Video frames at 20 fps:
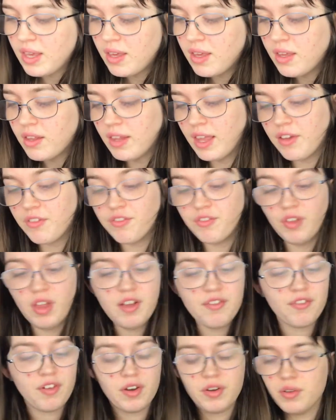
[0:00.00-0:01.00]
like
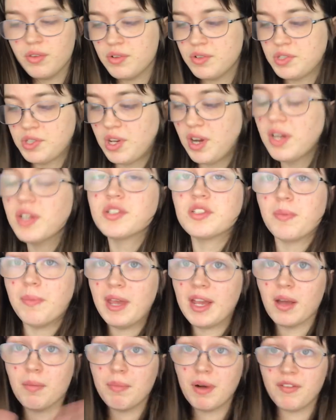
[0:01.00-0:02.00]
fluff under their skirt to make
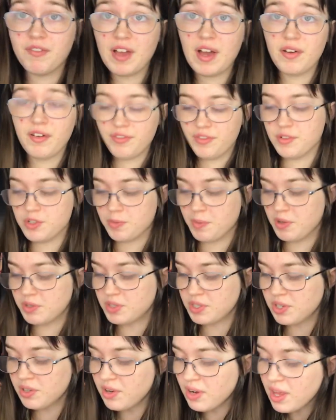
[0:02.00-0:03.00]
them puff out if they're supposed
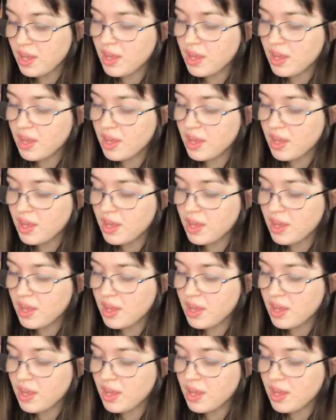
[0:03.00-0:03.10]
to